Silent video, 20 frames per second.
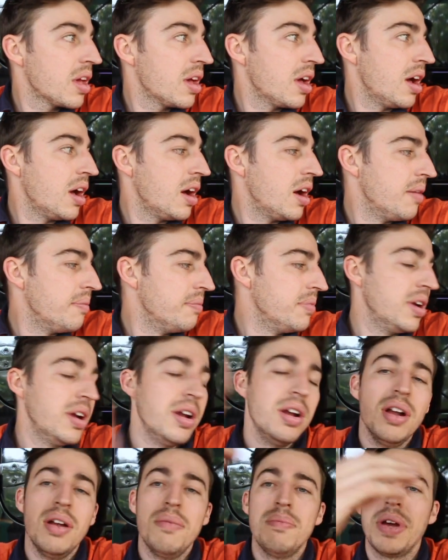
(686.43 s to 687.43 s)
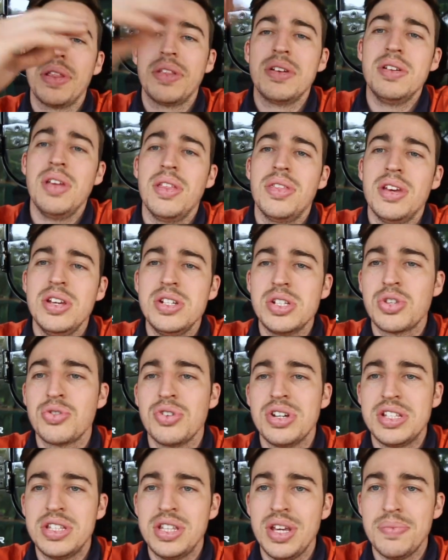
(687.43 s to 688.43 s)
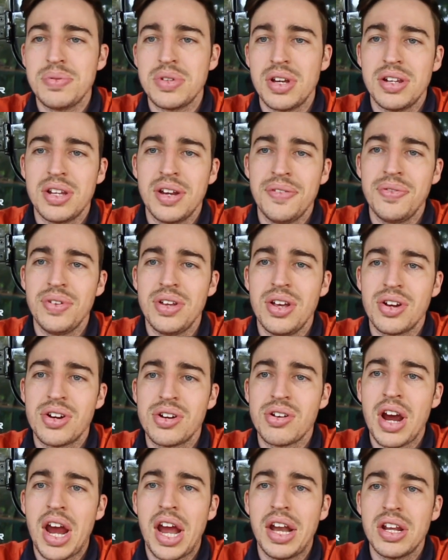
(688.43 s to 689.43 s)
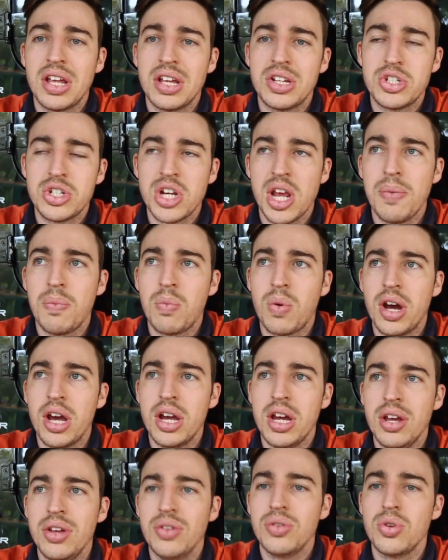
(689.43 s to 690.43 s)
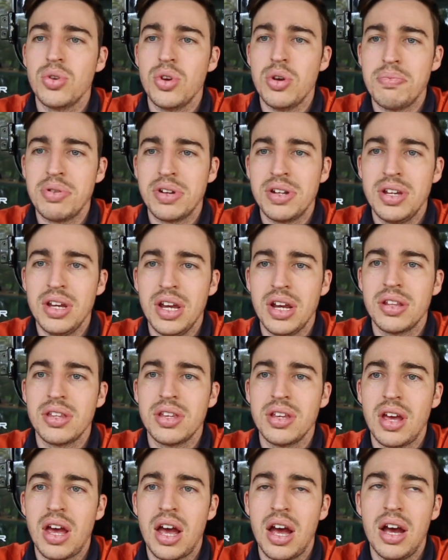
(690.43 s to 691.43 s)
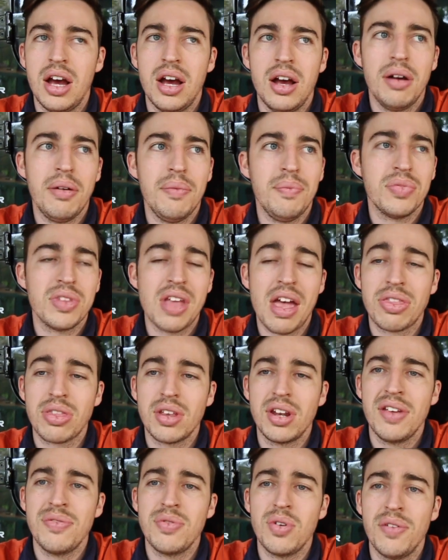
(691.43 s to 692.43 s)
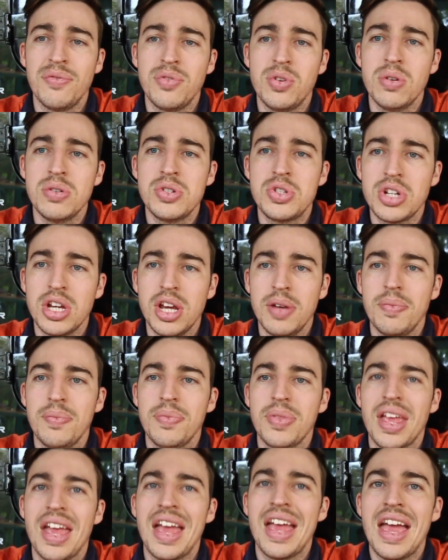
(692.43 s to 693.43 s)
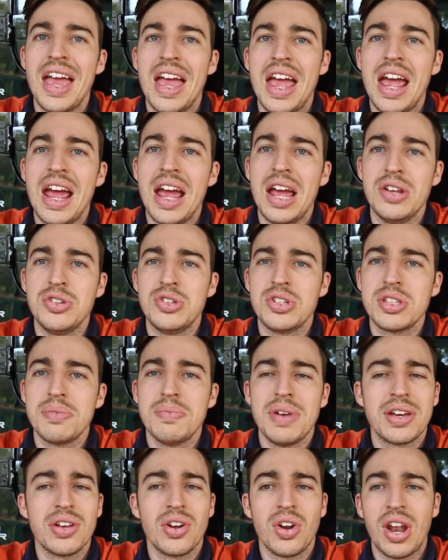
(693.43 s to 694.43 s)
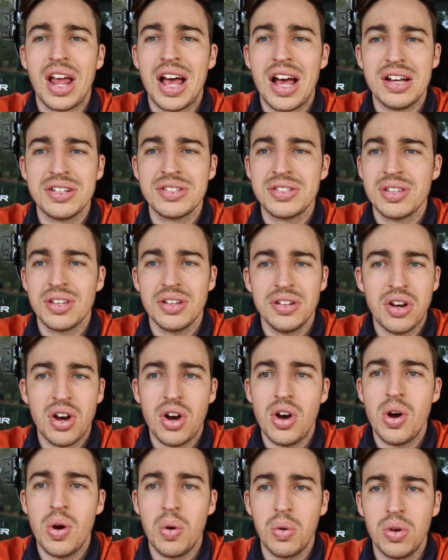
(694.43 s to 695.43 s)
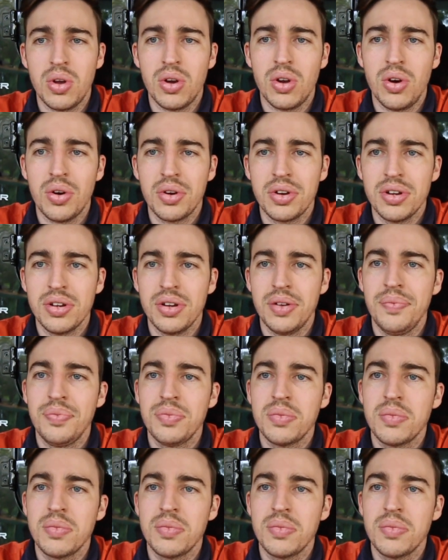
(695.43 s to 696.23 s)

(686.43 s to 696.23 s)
But these 3 steps are definitely a great, cheap way to protect the underneath of your Jeep, and just to make it last a whole lot longer.